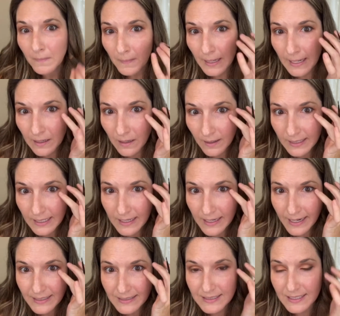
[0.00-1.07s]
It
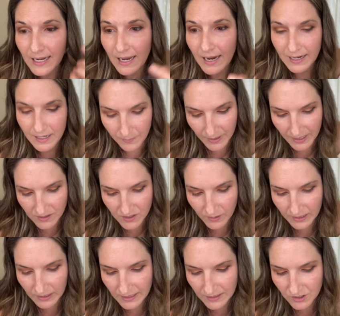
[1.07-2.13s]
connects the eye a bit, so I
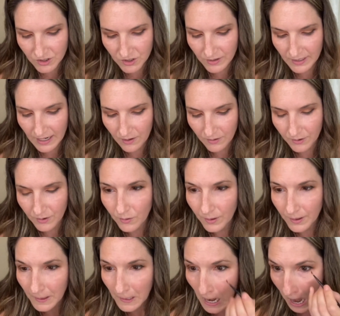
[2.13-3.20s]
like to do the outer
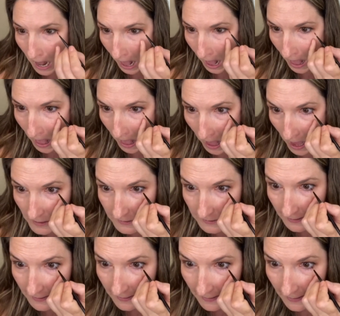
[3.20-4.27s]
corner. I'll
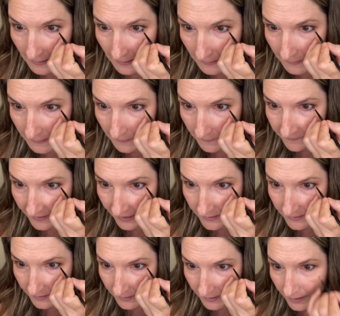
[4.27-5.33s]
try to get a little
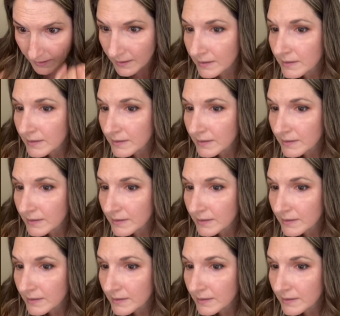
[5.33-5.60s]
faster here.